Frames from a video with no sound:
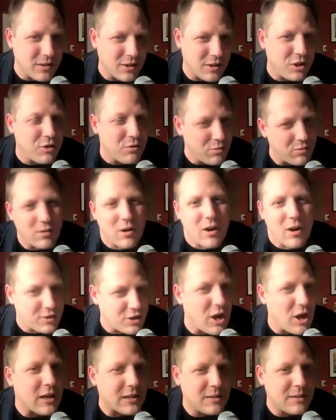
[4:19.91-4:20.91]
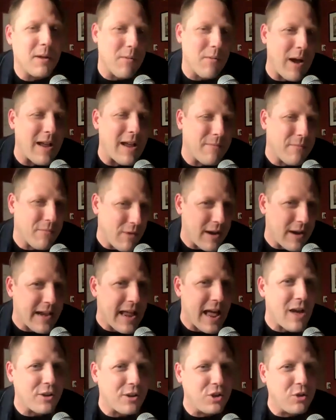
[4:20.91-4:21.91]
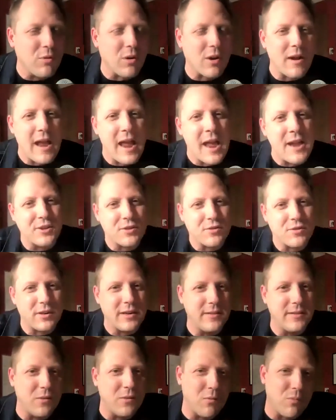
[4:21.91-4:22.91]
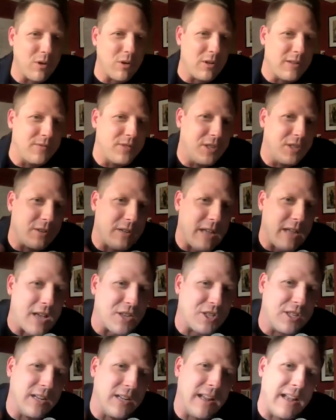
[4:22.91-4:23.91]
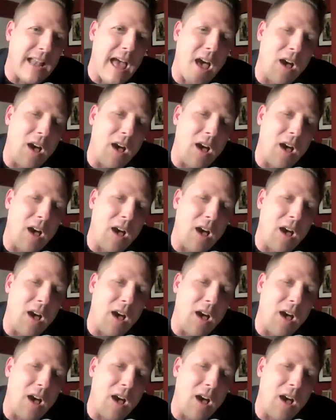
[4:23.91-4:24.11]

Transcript: you are talking to me right right now you are entering the world of geocaching and